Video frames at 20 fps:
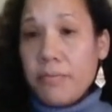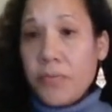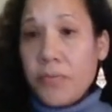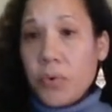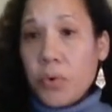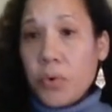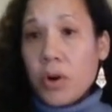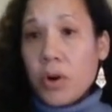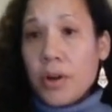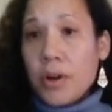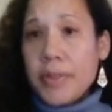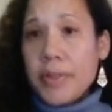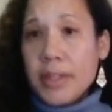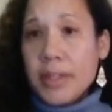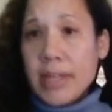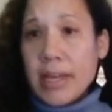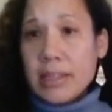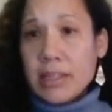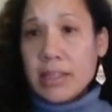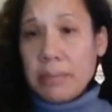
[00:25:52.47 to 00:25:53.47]
for the
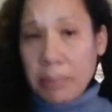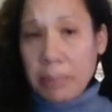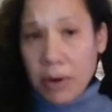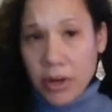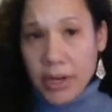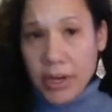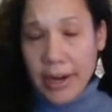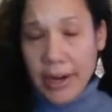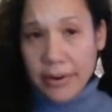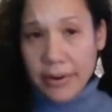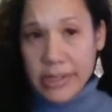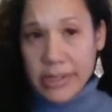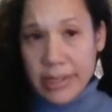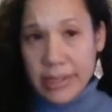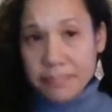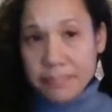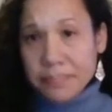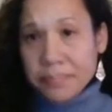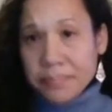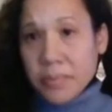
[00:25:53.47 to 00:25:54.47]
Langley Park
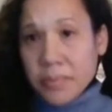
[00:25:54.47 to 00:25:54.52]
area.